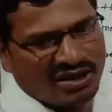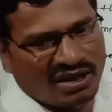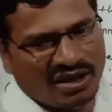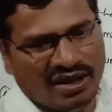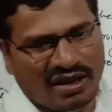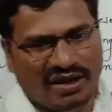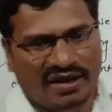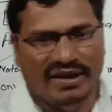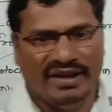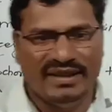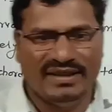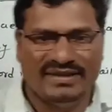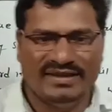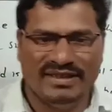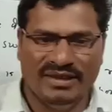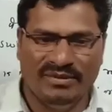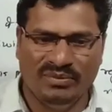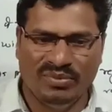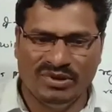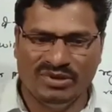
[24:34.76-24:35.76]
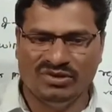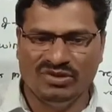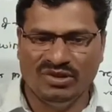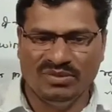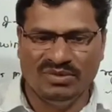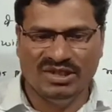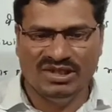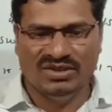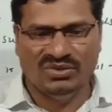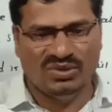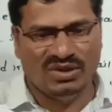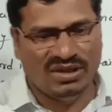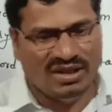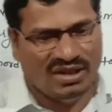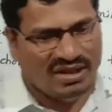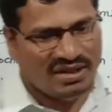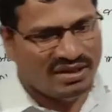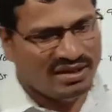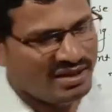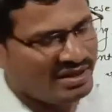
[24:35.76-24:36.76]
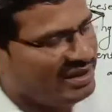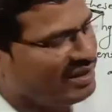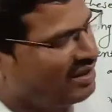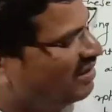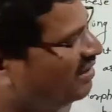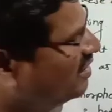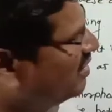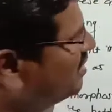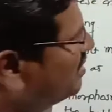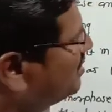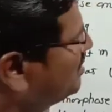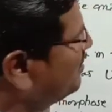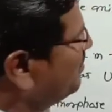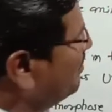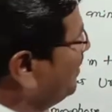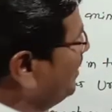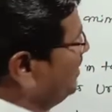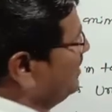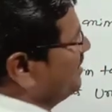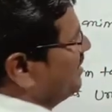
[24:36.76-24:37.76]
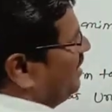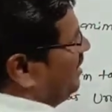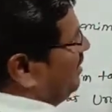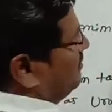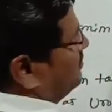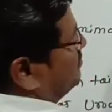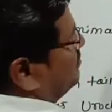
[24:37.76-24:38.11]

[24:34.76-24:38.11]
And examples of this one are there. Herdmania.